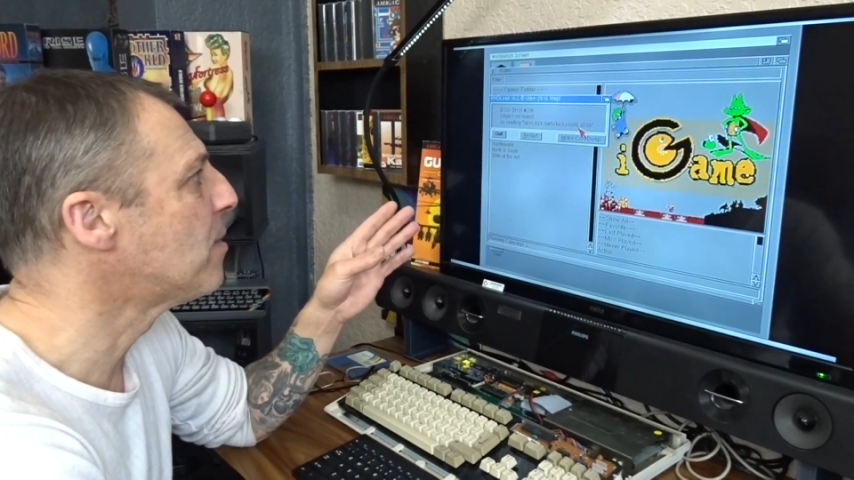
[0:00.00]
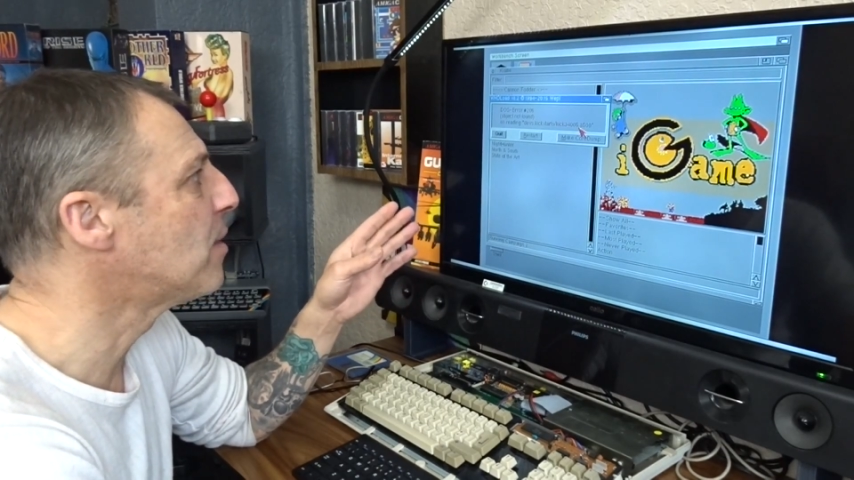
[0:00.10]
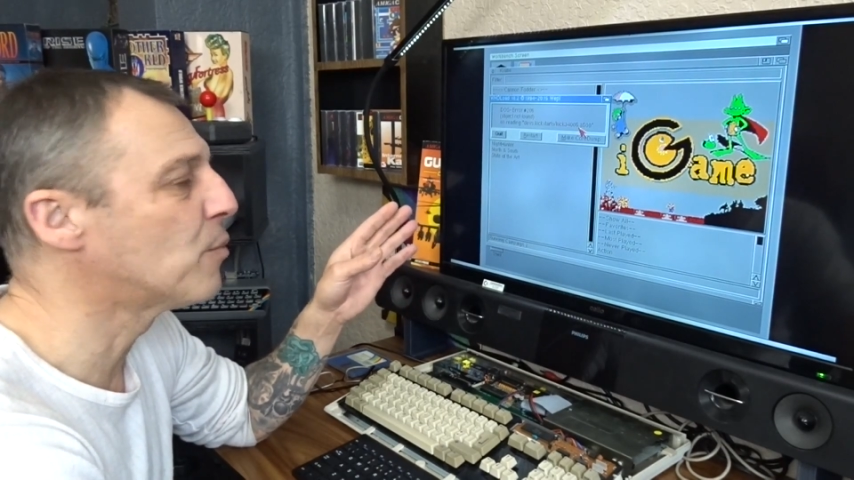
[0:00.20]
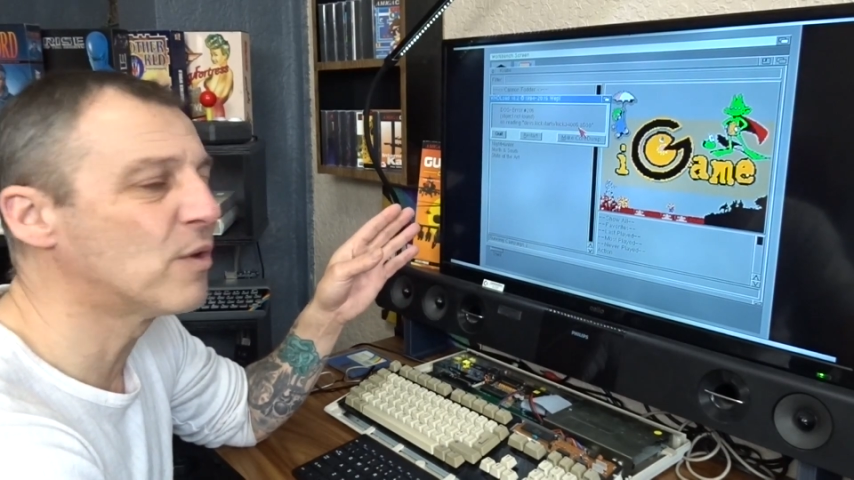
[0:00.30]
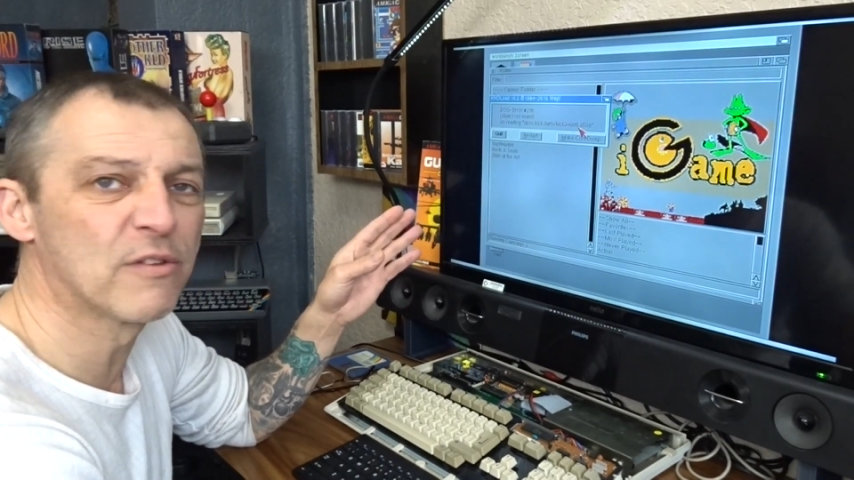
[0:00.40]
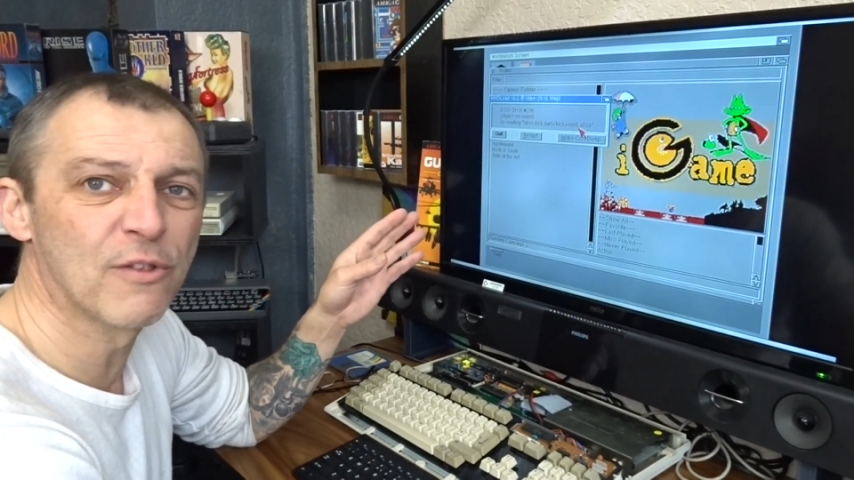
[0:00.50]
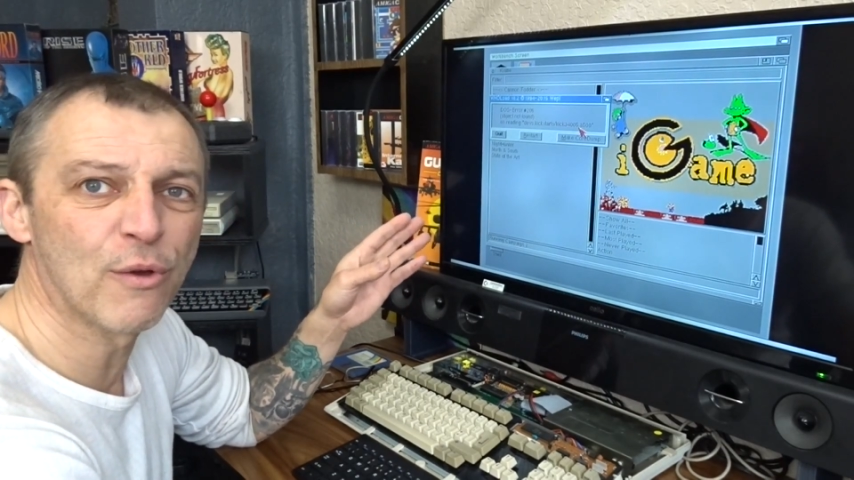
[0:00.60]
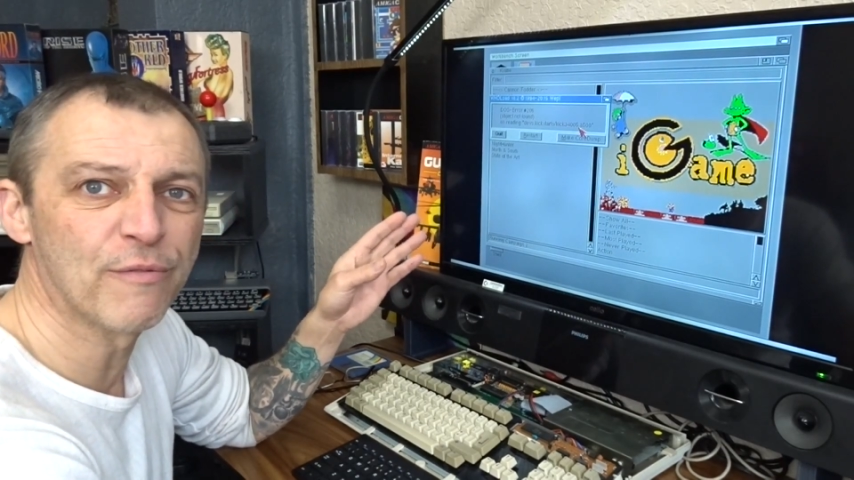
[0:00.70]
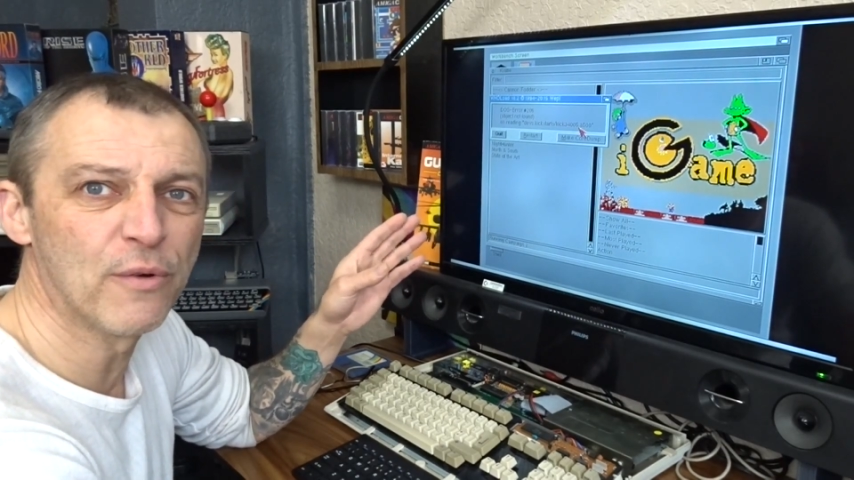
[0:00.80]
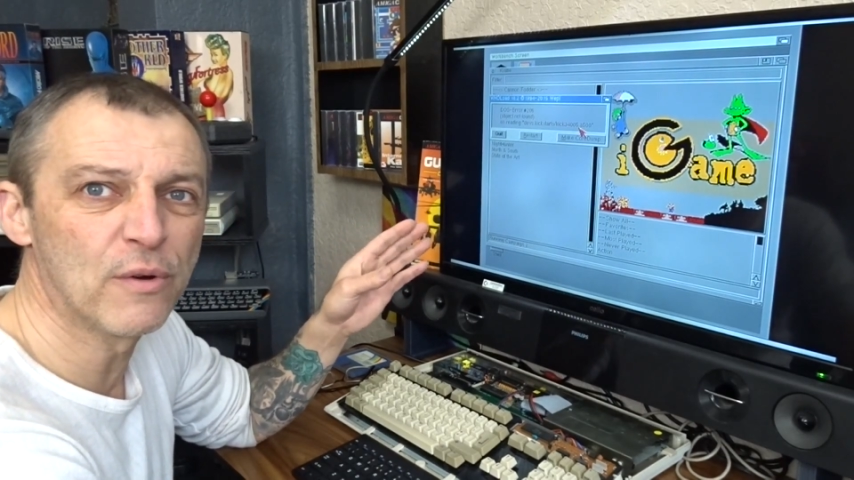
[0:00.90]
Now what it's
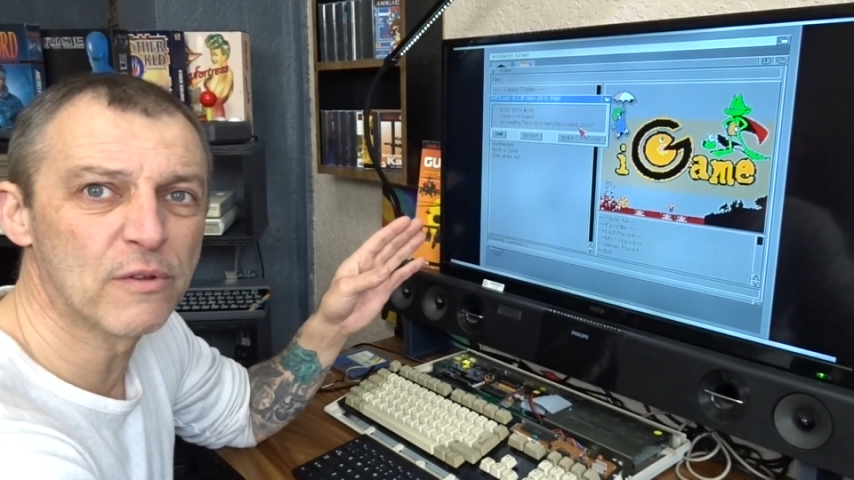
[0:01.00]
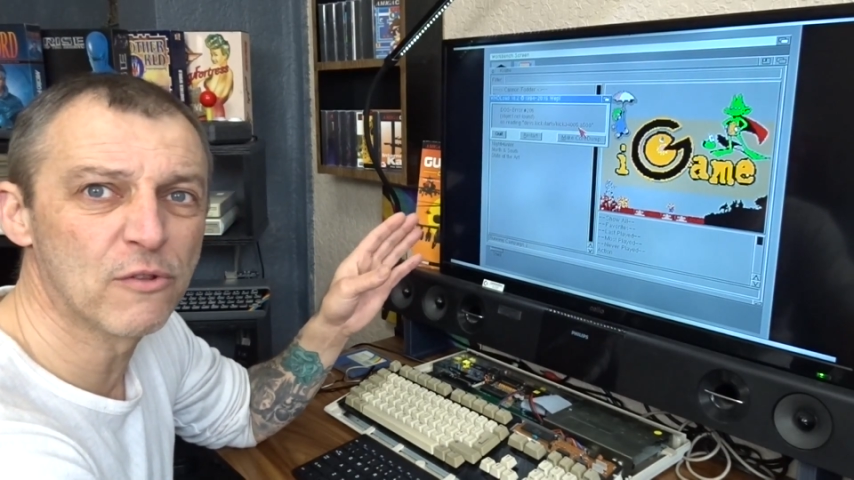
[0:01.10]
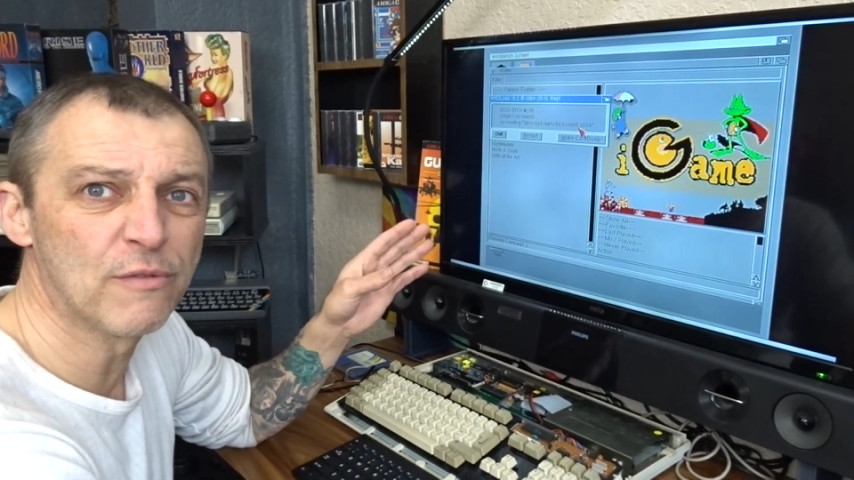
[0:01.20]
looking for